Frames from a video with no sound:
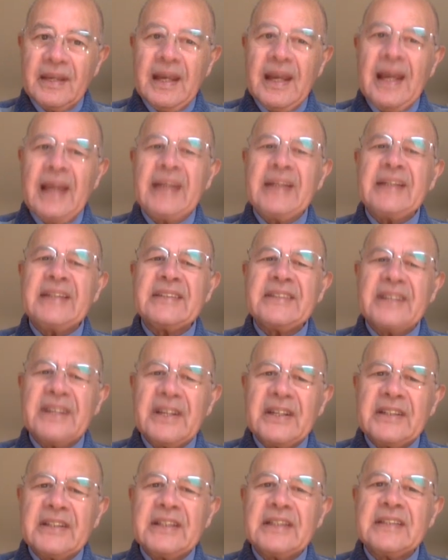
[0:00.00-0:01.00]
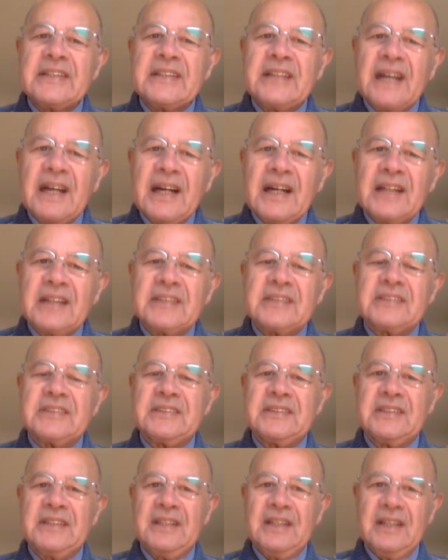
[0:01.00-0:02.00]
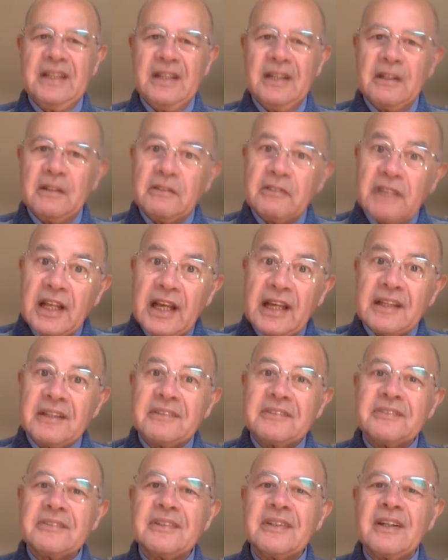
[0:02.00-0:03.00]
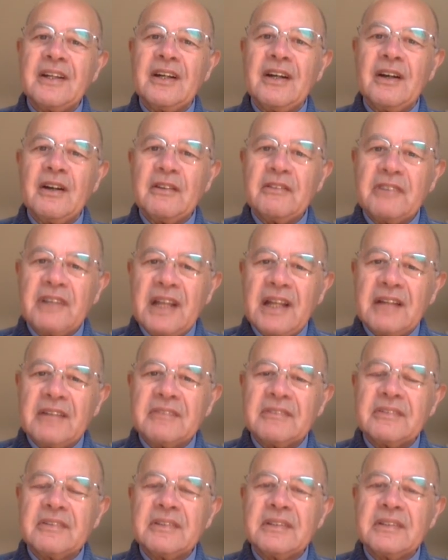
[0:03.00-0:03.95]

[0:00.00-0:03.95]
an eternal dance of life, of love.